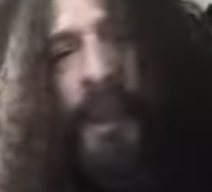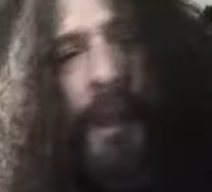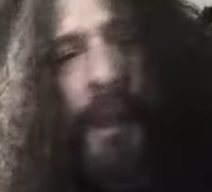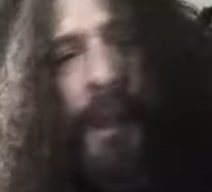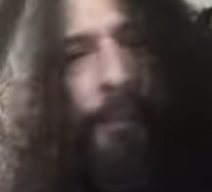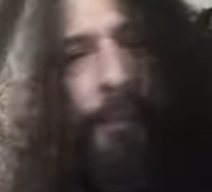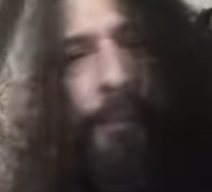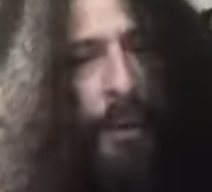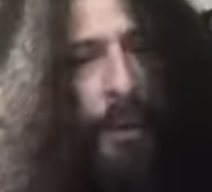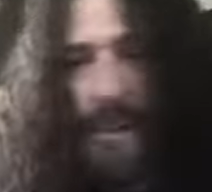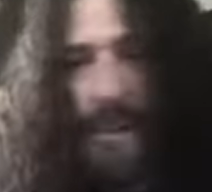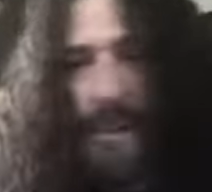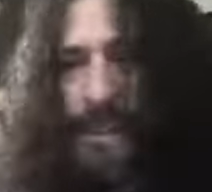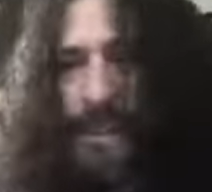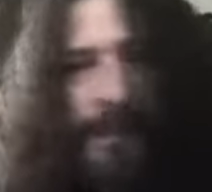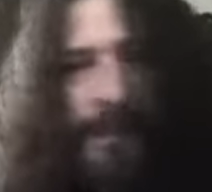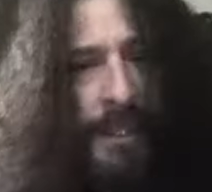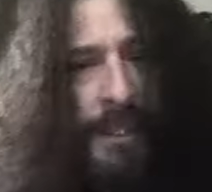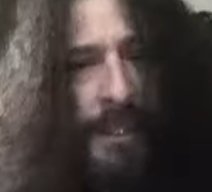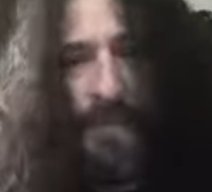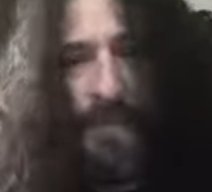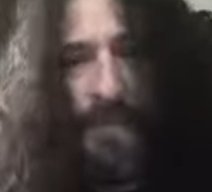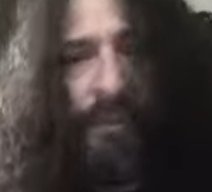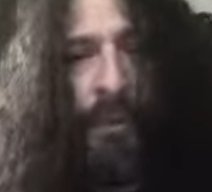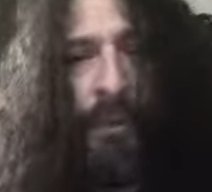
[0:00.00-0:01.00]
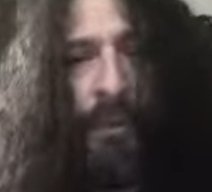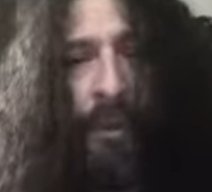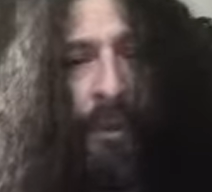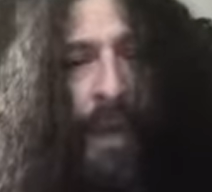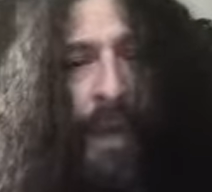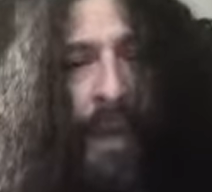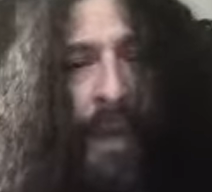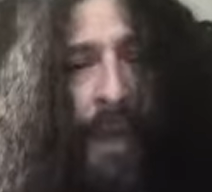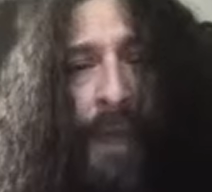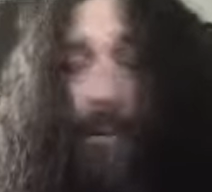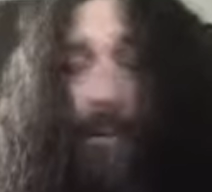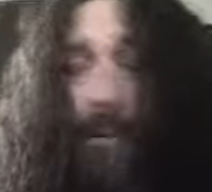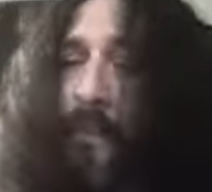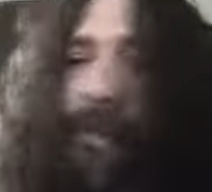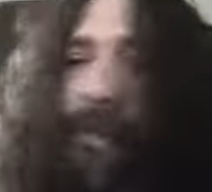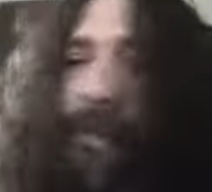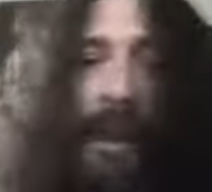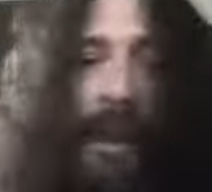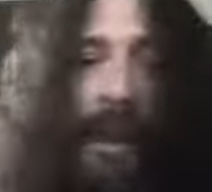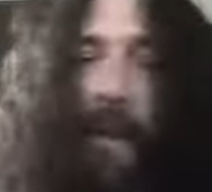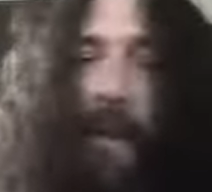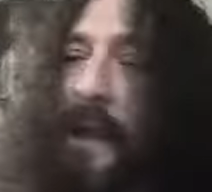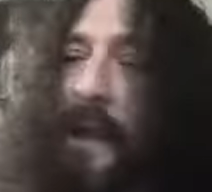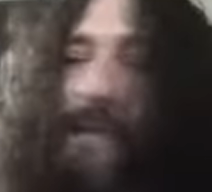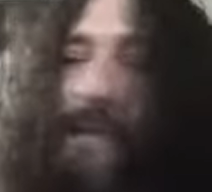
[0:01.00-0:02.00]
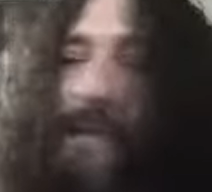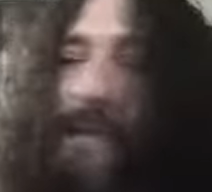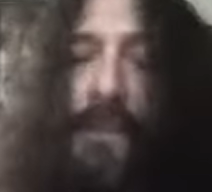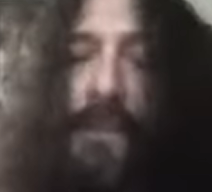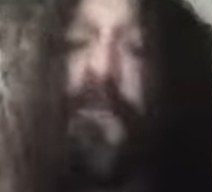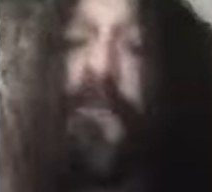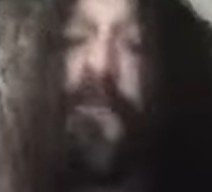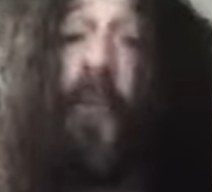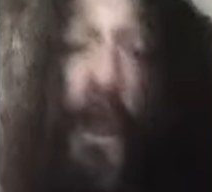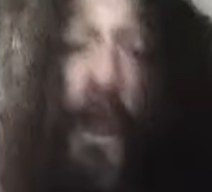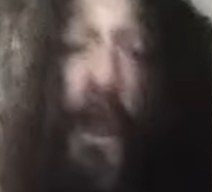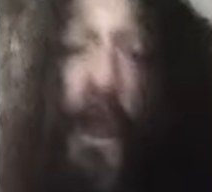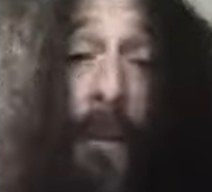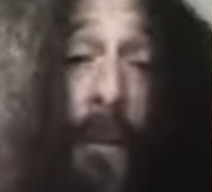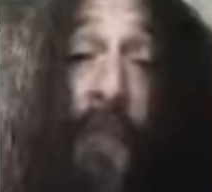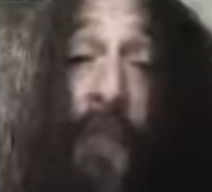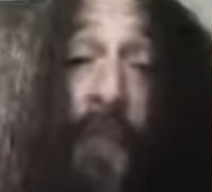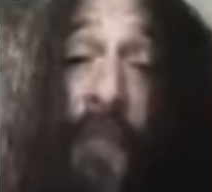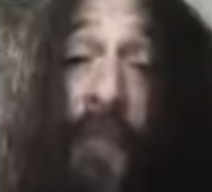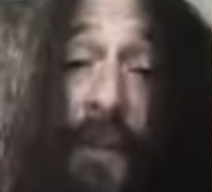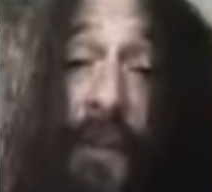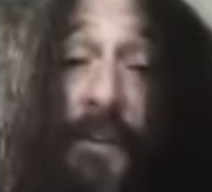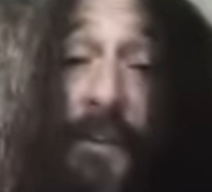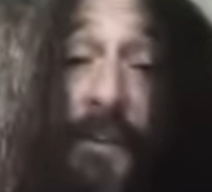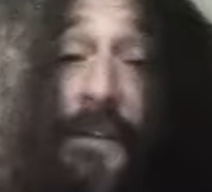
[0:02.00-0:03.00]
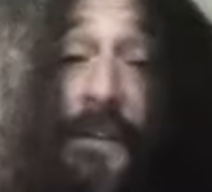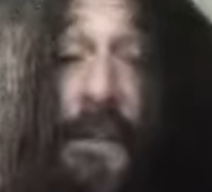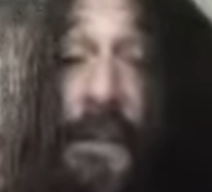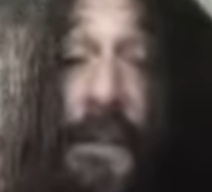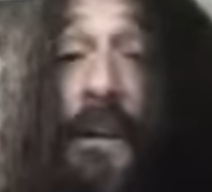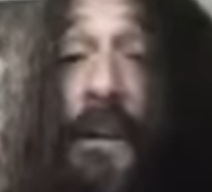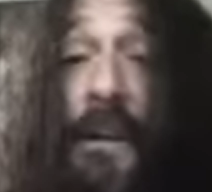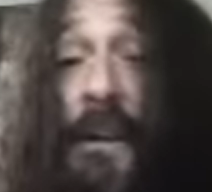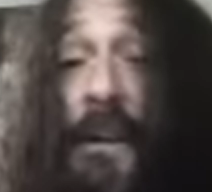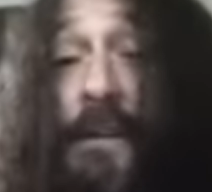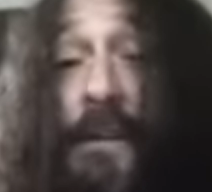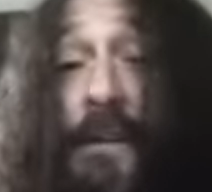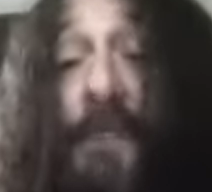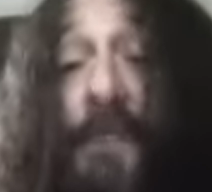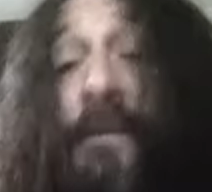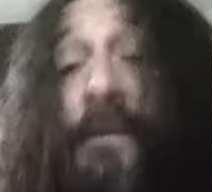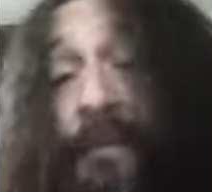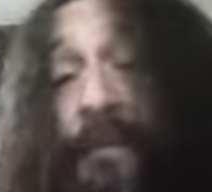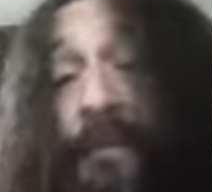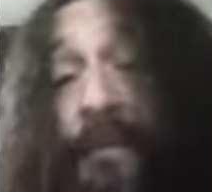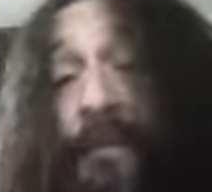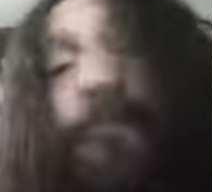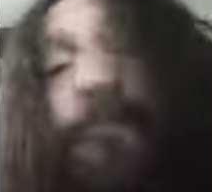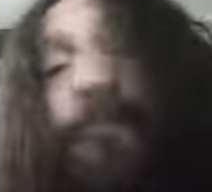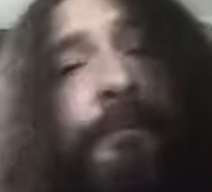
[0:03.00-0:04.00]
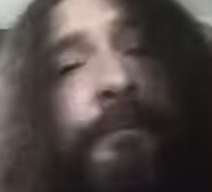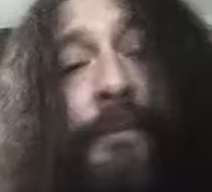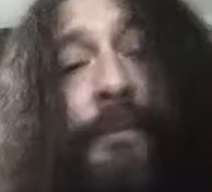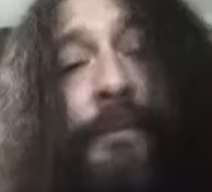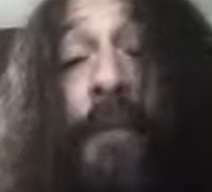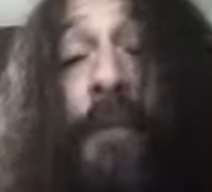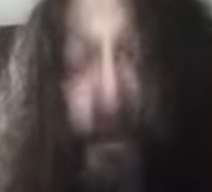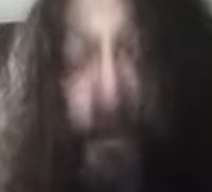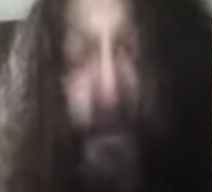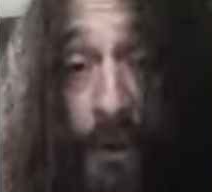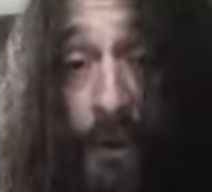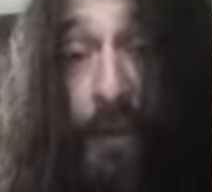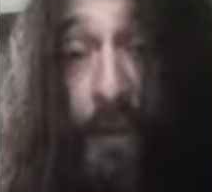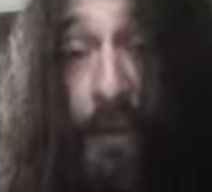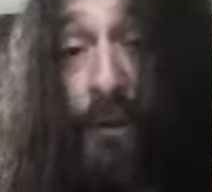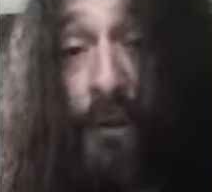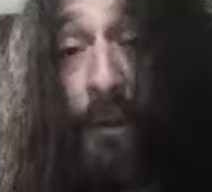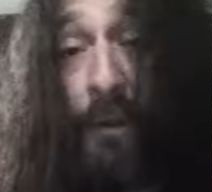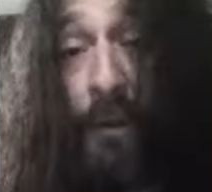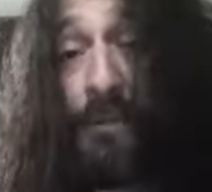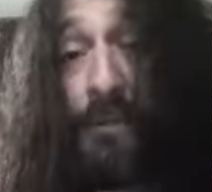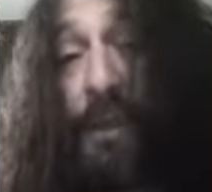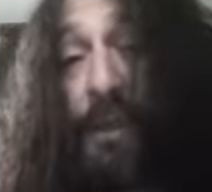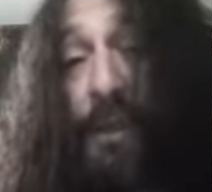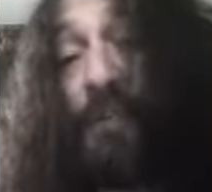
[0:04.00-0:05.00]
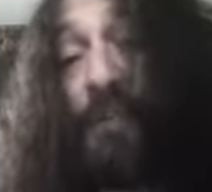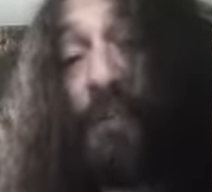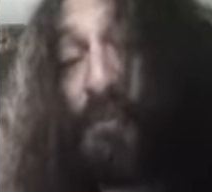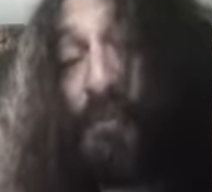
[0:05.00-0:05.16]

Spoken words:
I bought CDs before that, but man, that's one of my favorite CDs. You ever hear the Crumbsuckers